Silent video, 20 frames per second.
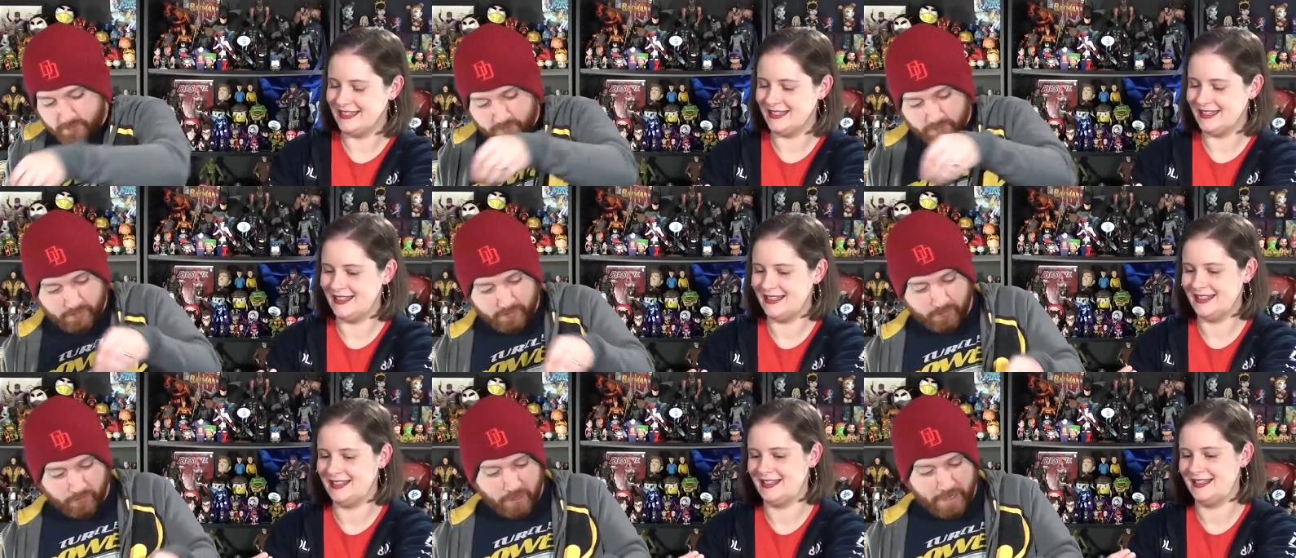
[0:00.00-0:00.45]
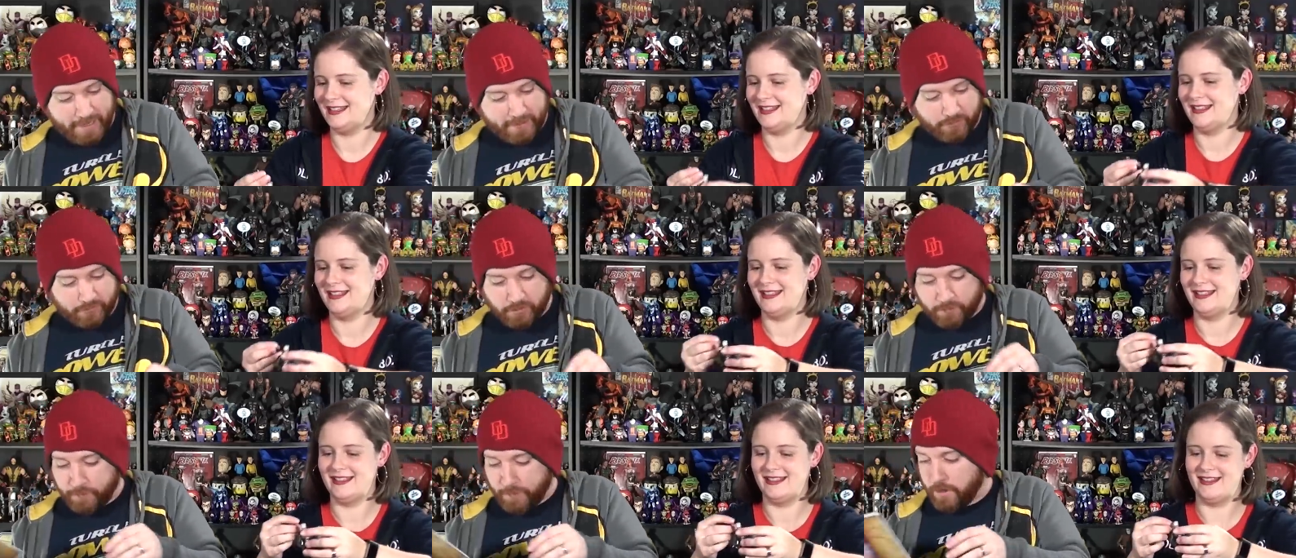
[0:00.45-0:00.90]
Speaker 1: with her
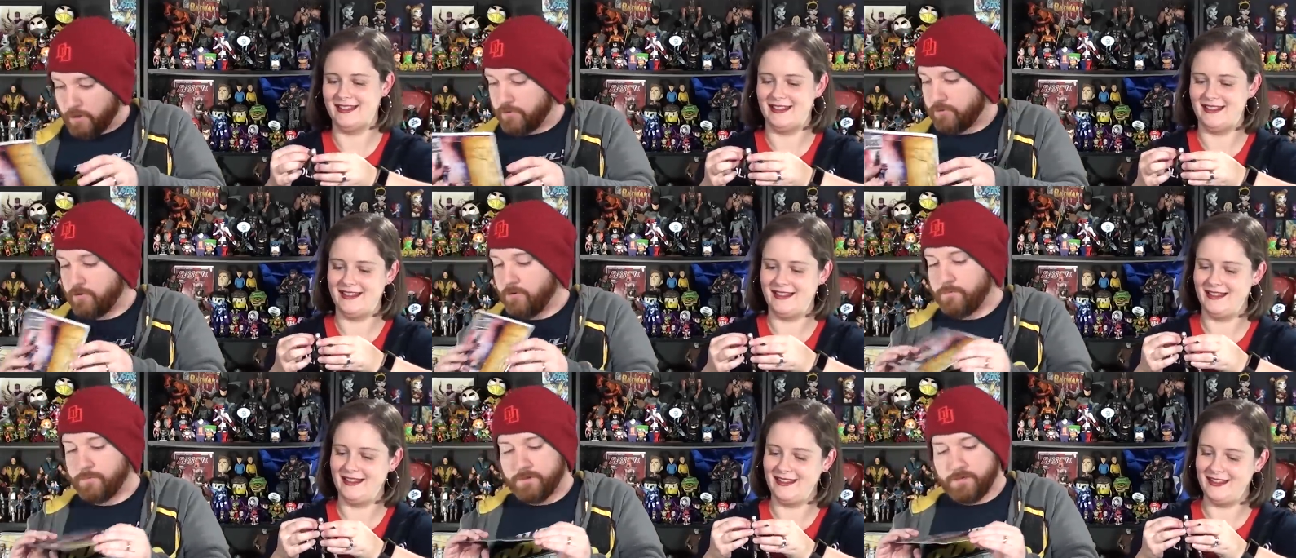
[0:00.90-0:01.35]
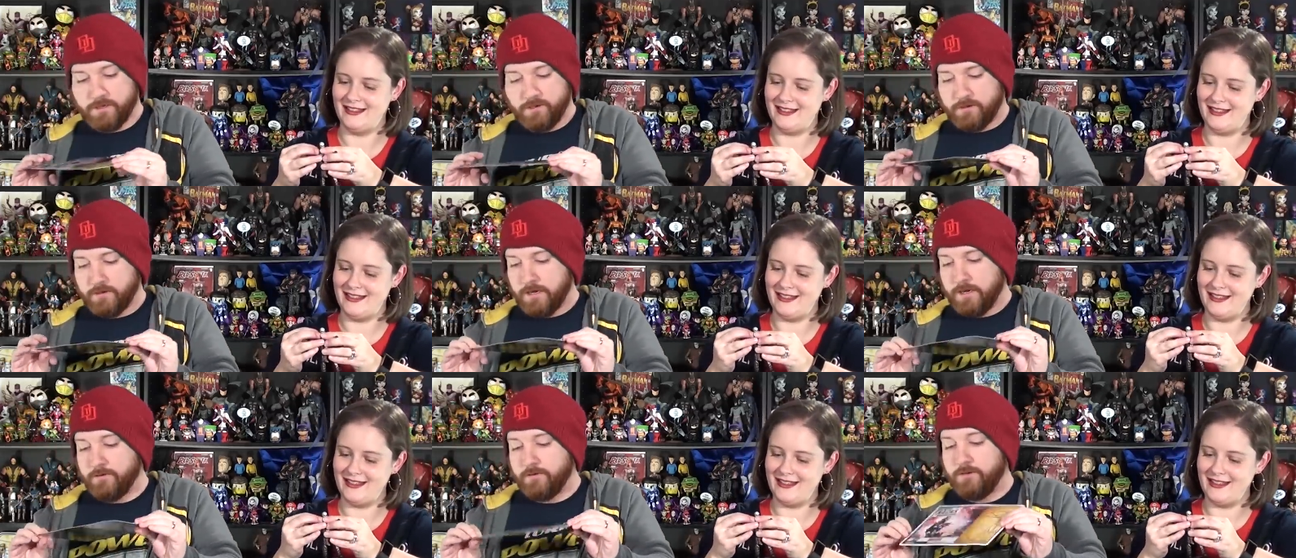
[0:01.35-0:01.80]
extra parts open
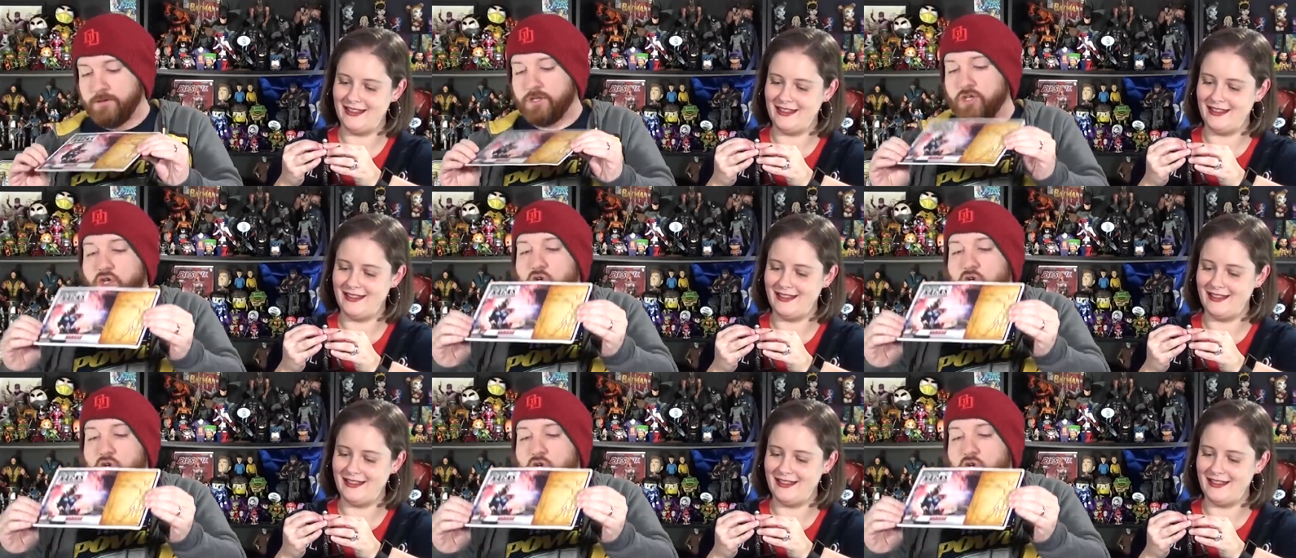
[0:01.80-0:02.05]
here, I'm going